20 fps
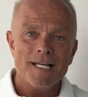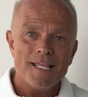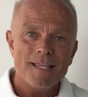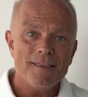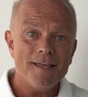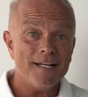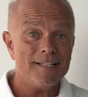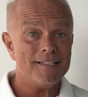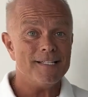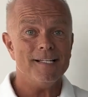
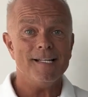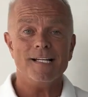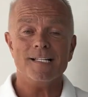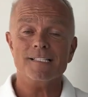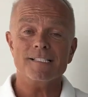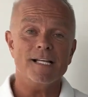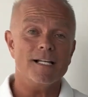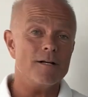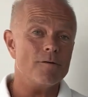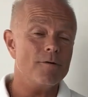that can
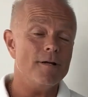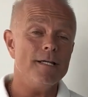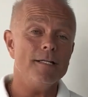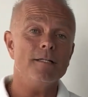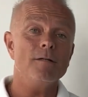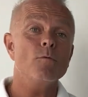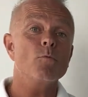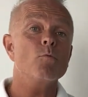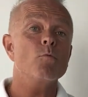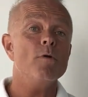accelerate
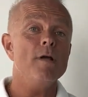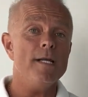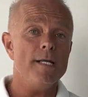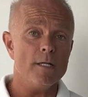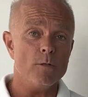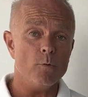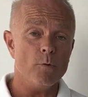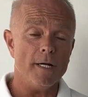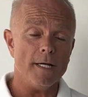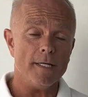really
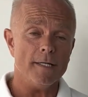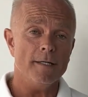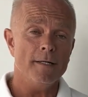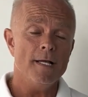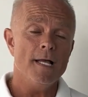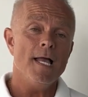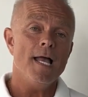quick